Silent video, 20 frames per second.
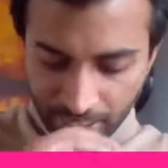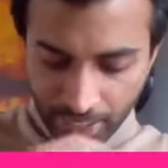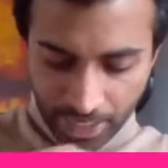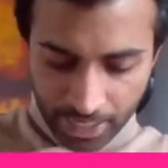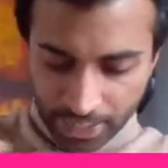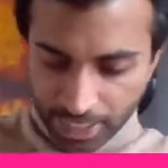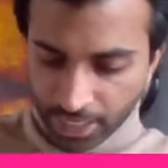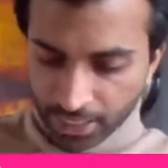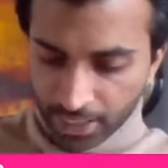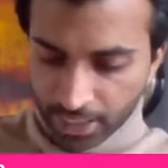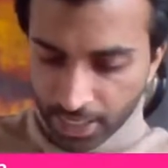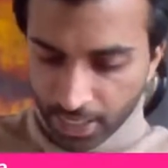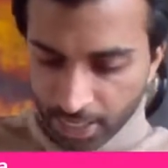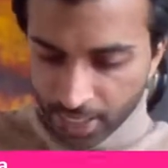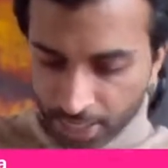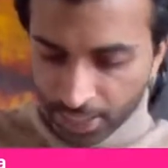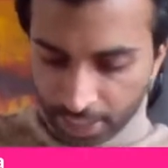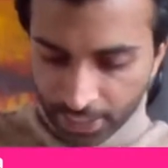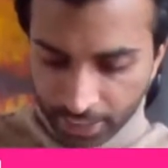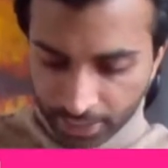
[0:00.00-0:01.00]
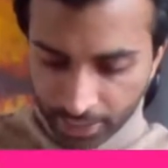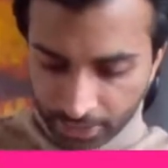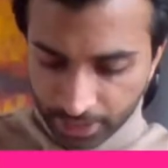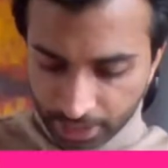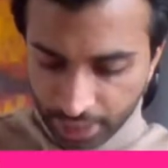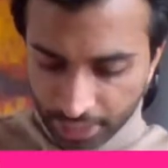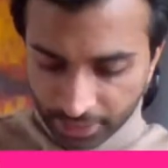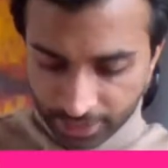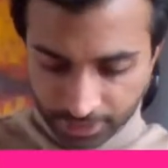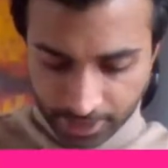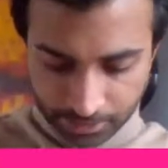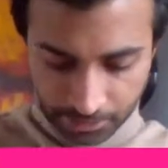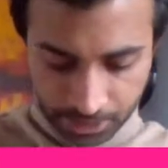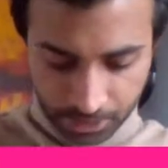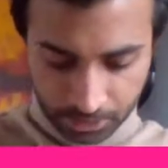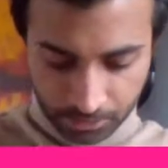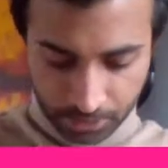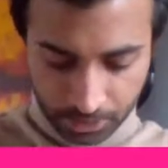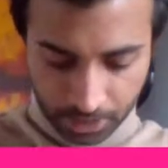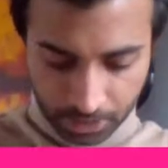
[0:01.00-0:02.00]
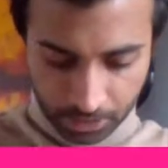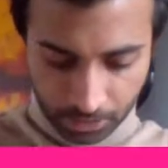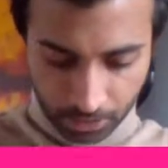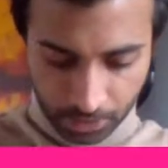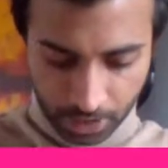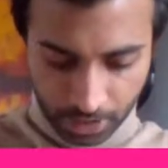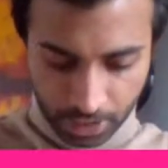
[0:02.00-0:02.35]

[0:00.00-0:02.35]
then in late September,